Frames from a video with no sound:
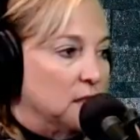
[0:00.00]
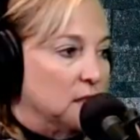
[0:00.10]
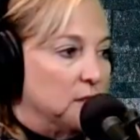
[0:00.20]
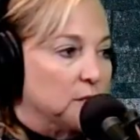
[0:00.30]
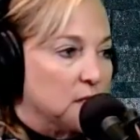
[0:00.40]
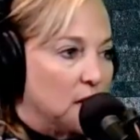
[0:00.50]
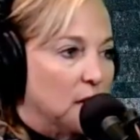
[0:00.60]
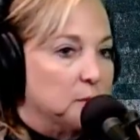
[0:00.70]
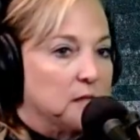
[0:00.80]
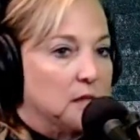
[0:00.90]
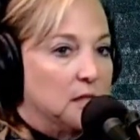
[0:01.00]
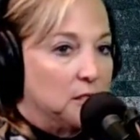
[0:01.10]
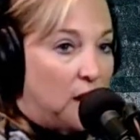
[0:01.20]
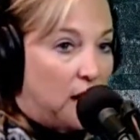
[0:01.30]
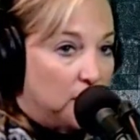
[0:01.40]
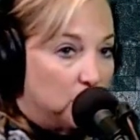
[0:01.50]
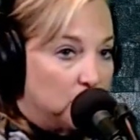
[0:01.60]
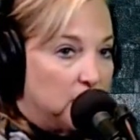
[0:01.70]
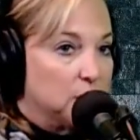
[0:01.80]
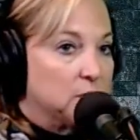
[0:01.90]
the different types, and I know
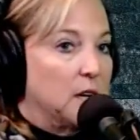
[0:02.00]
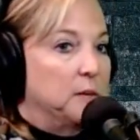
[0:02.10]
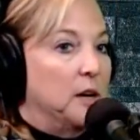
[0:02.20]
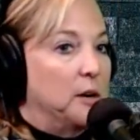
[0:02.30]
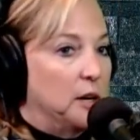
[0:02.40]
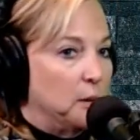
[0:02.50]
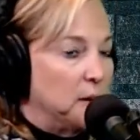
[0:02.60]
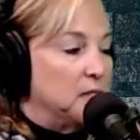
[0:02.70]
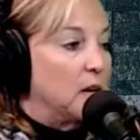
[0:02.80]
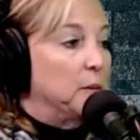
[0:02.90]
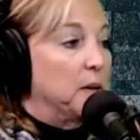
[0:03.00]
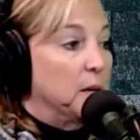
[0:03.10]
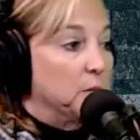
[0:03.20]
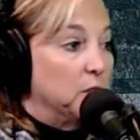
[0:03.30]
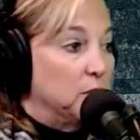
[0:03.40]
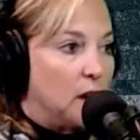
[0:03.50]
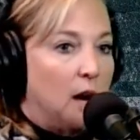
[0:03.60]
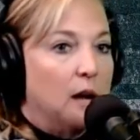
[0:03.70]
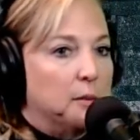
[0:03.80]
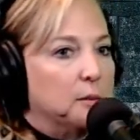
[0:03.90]
Chico's type now, and I know my type, and
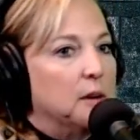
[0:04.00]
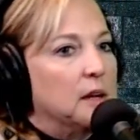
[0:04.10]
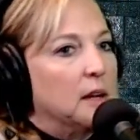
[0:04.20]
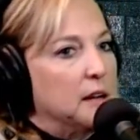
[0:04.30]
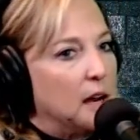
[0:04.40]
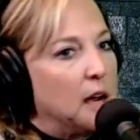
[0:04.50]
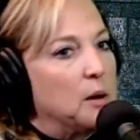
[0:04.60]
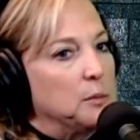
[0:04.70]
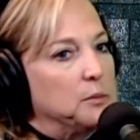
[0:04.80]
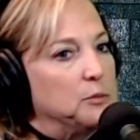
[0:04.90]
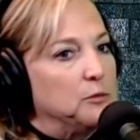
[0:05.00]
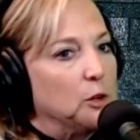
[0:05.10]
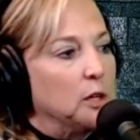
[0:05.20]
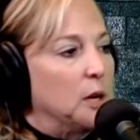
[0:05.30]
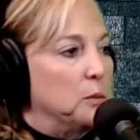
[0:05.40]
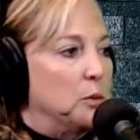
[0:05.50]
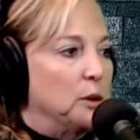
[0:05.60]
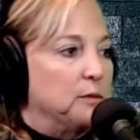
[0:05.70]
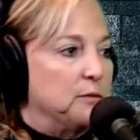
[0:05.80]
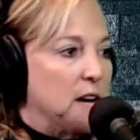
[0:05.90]
I'm fully on board
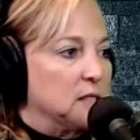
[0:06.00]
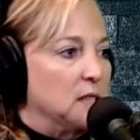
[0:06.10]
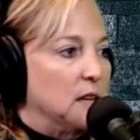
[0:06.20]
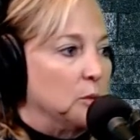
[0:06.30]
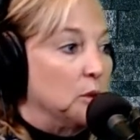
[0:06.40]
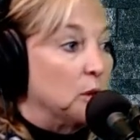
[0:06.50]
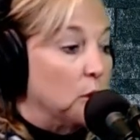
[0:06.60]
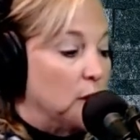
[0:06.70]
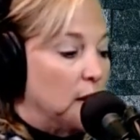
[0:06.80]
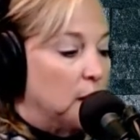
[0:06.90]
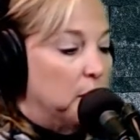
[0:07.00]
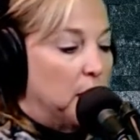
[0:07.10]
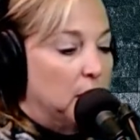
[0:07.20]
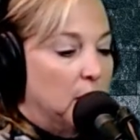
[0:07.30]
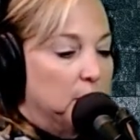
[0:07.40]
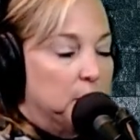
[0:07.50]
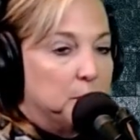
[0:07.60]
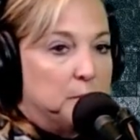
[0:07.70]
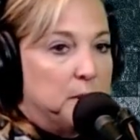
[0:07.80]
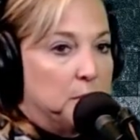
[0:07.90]
and fascinated with learning about other
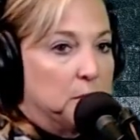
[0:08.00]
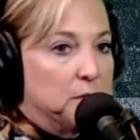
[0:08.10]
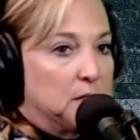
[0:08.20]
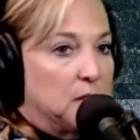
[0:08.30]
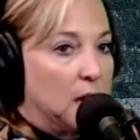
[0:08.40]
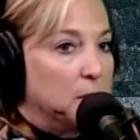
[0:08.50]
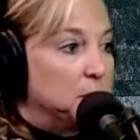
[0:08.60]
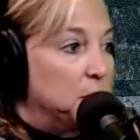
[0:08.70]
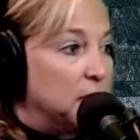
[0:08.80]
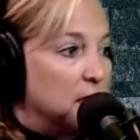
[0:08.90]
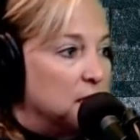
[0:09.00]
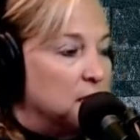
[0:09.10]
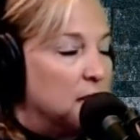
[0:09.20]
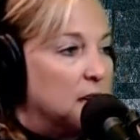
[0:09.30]
people's types, because